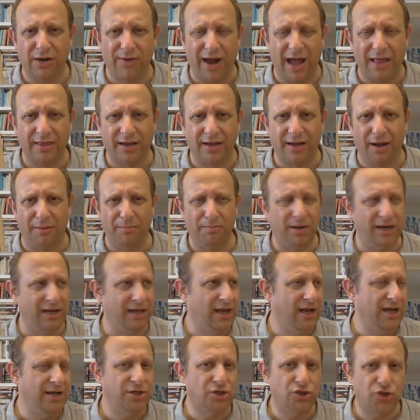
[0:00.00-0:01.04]
around the company,
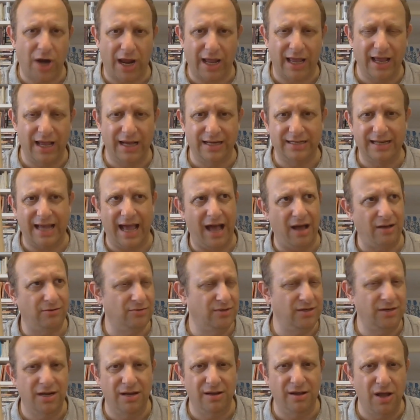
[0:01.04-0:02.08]
tracking her down
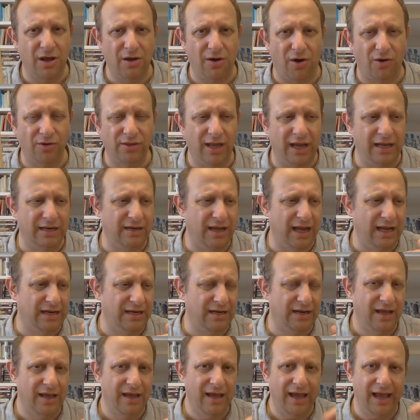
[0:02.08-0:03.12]

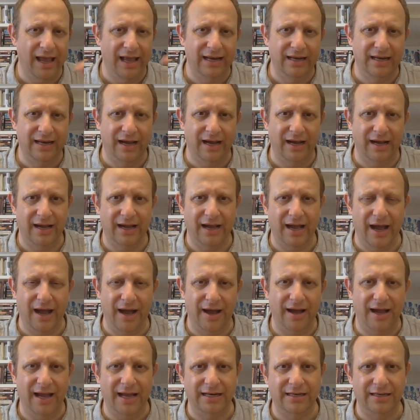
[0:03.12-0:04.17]

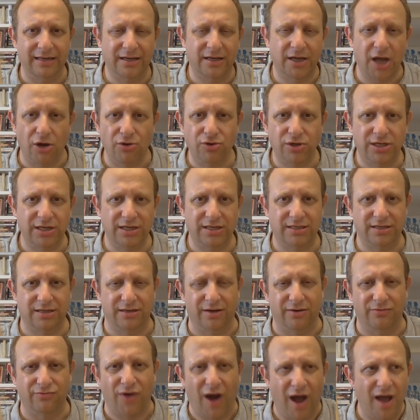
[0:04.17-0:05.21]
in coaches, and
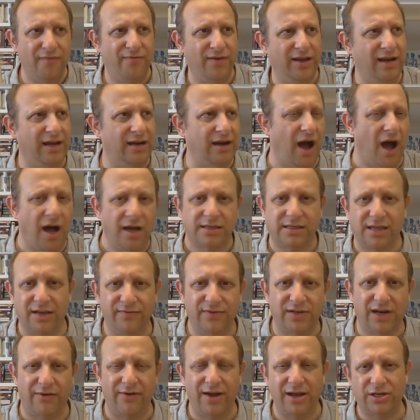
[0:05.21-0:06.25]
arriving and asking for
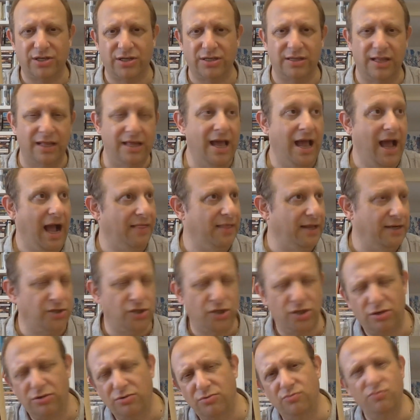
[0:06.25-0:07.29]
direction, and then
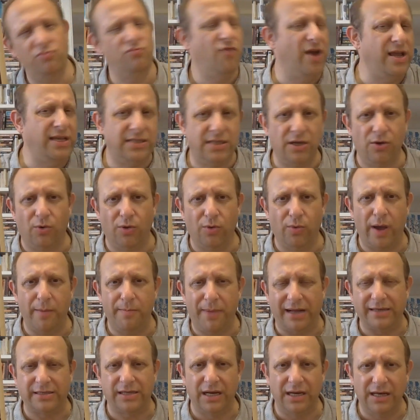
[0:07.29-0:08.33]
racing all the way
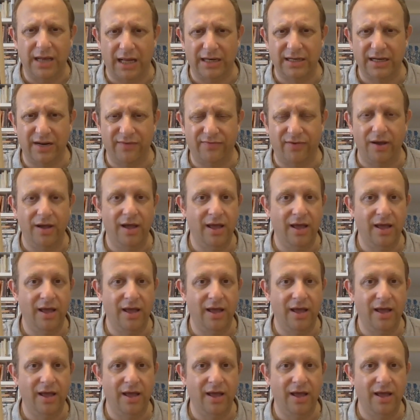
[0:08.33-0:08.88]
back to London.